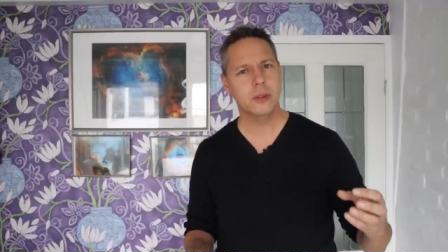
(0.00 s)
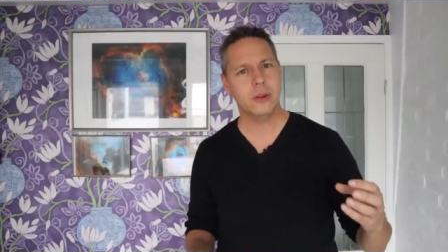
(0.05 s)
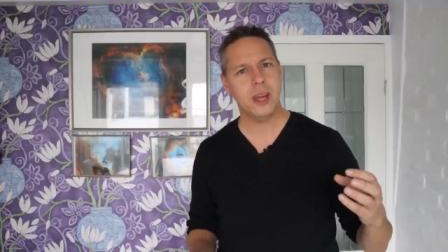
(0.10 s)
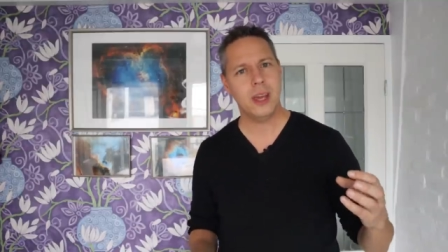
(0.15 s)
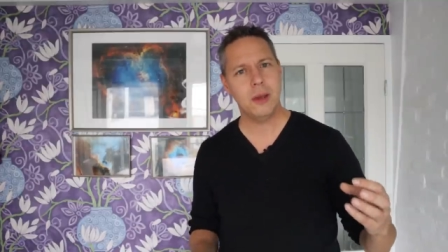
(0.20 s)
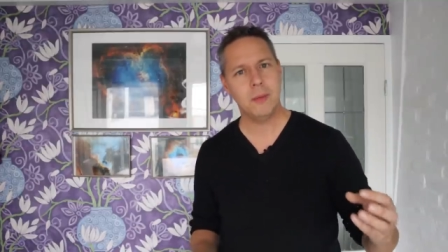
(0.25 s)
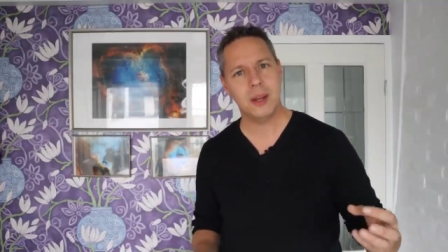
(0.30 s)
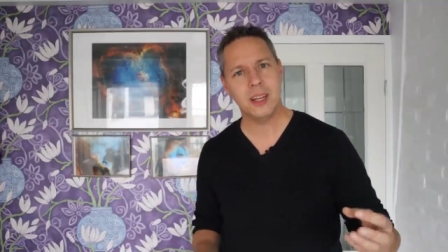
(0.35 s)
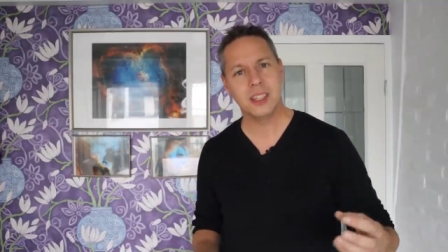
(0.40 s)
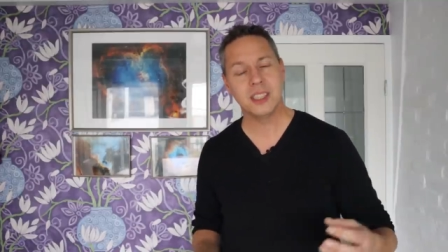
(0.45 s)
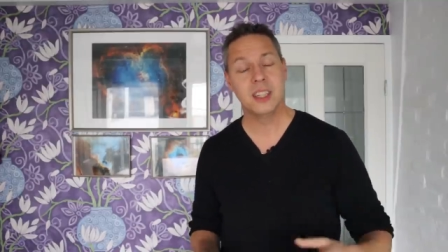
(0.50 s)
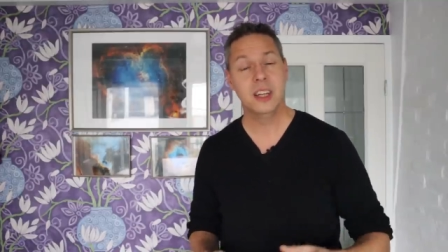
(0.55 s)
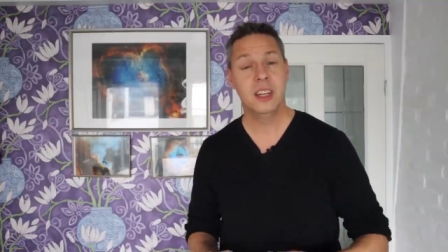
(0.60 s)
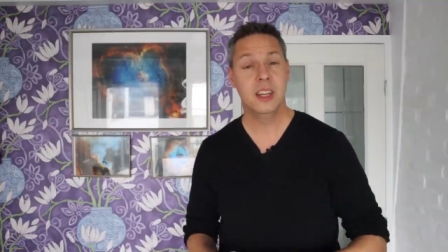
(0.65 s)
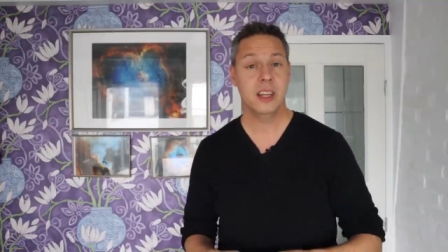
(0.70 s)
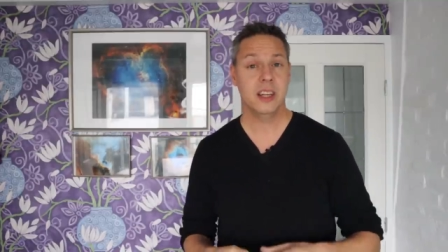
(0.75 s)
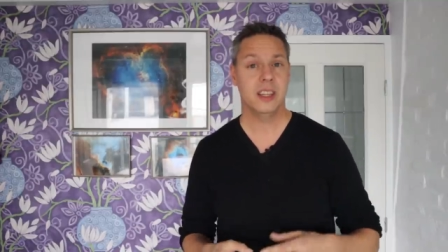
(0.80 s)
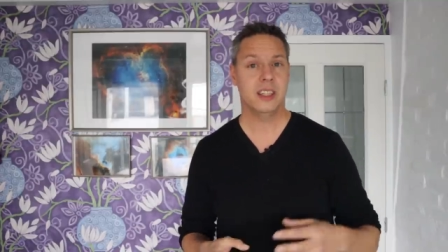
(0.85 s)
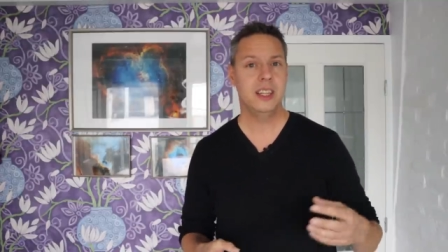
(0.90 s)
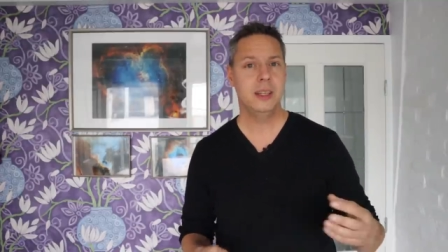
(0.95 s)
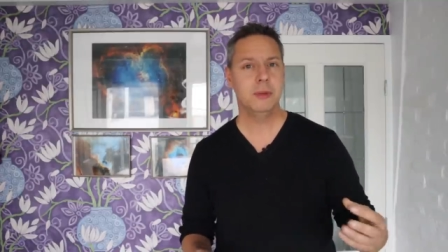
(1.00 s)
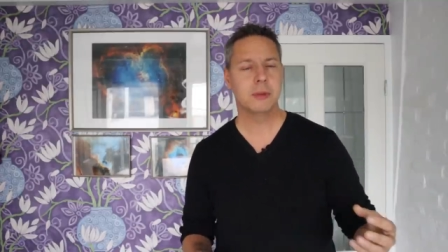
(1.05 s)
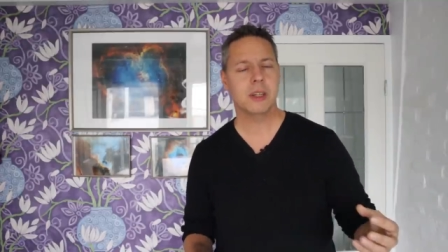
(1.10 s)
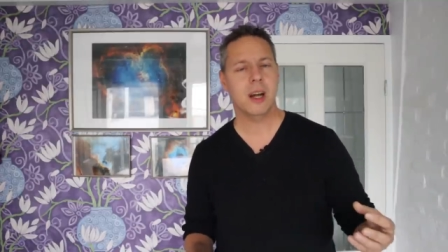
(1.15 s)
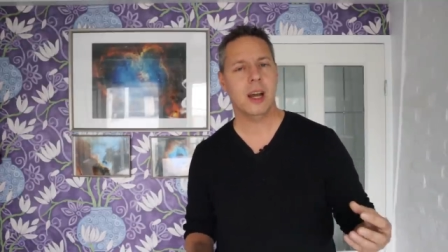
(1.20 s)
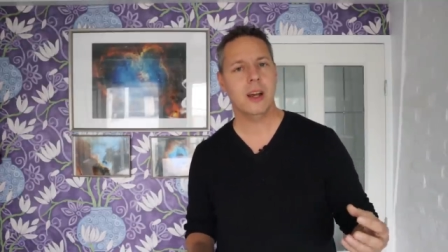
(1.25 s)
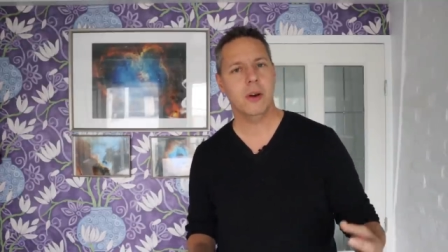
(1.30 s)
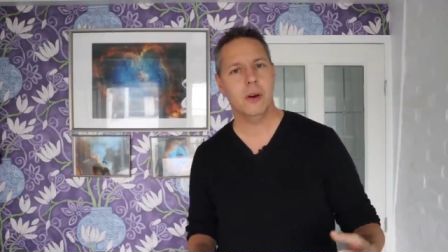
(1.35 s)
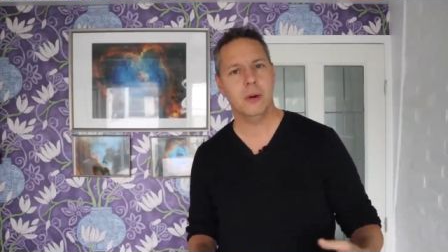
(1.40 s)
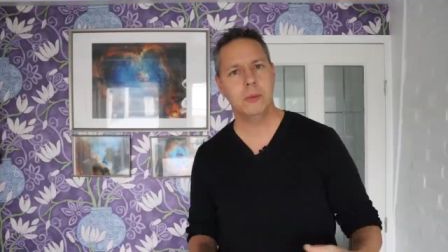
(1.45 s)
to image deep
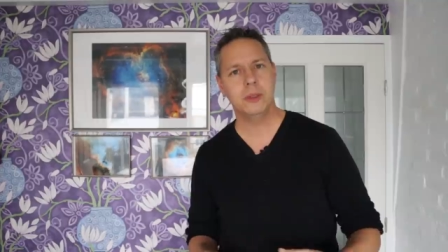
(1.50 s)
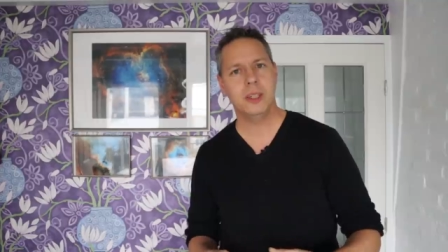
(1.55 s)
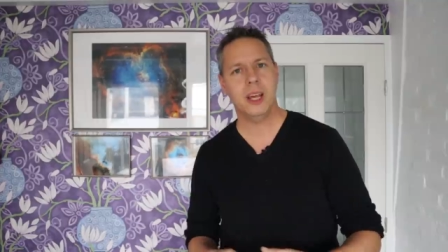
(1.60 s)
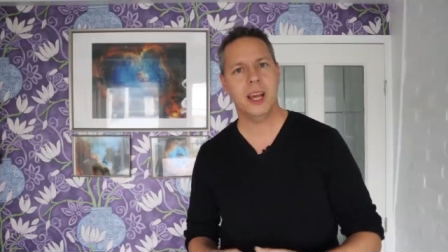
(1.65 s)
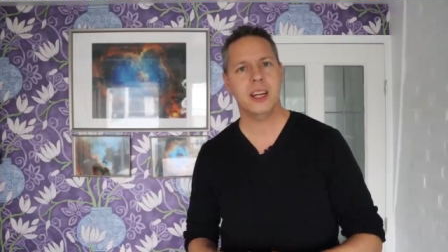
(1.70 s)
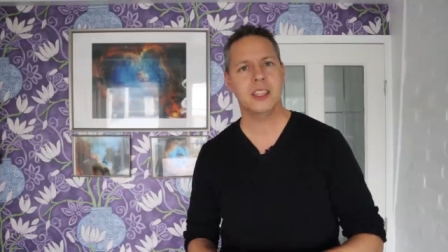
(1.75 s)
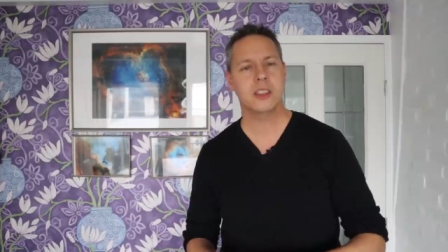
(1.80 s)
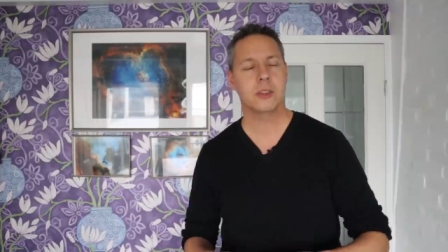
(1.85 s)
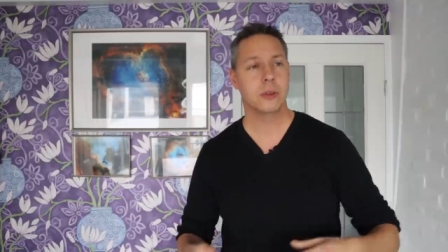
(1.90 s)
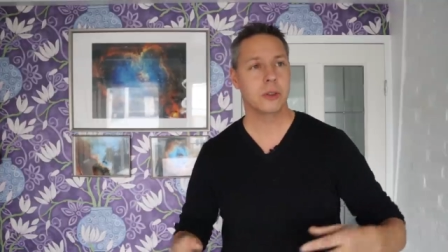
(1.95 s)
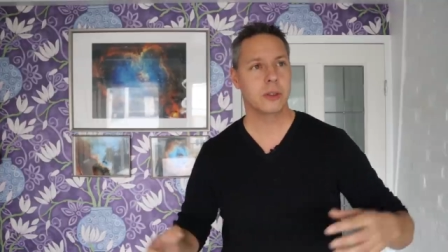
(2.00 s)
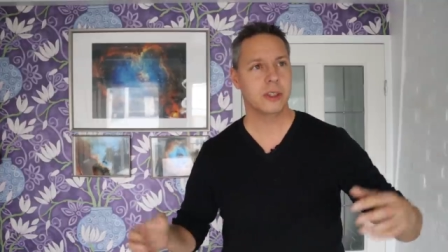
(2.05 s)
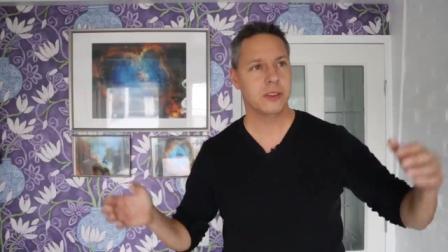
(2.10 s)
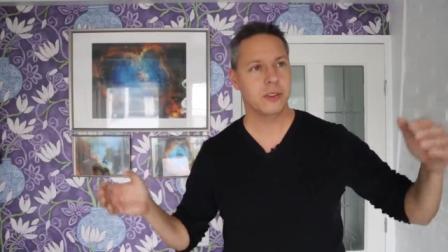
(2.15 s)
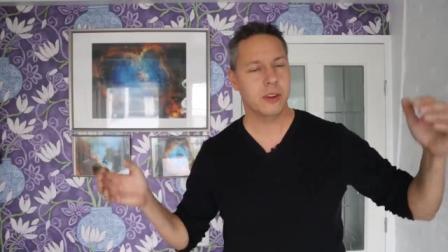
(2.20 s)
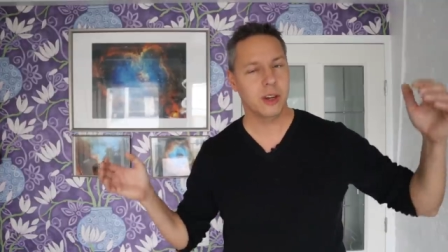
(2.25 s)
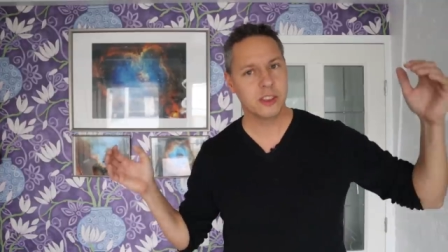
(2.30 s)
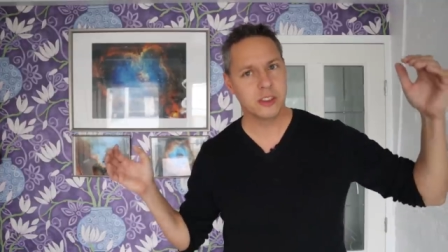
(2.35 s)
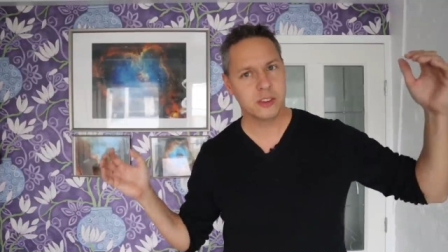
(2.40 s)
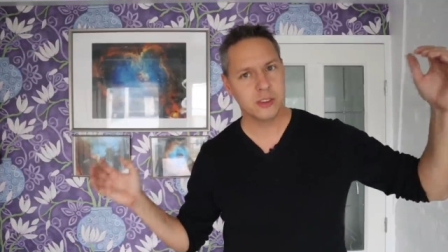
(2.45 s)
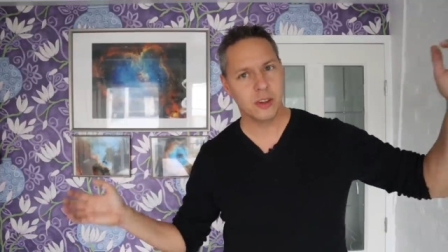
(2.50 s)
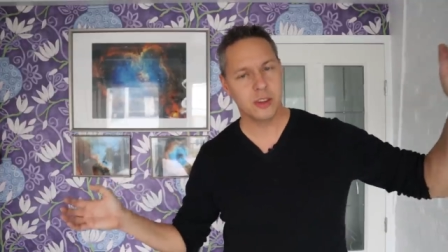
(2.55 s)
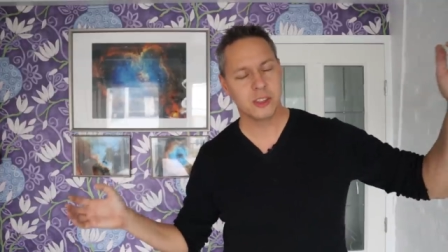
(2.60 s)
sky objects or a,